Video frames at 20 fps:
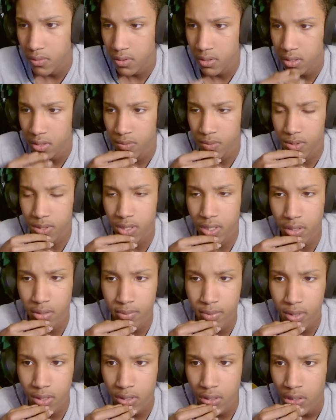What's good,
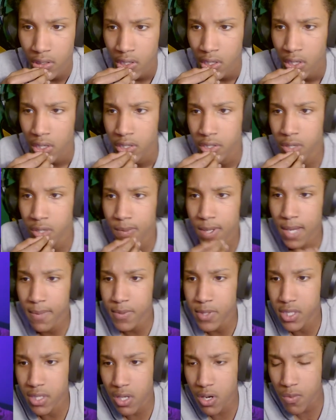man? Yo, what happened
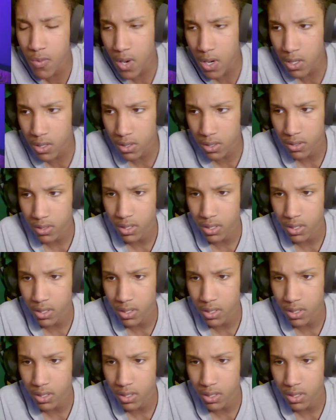to your wall?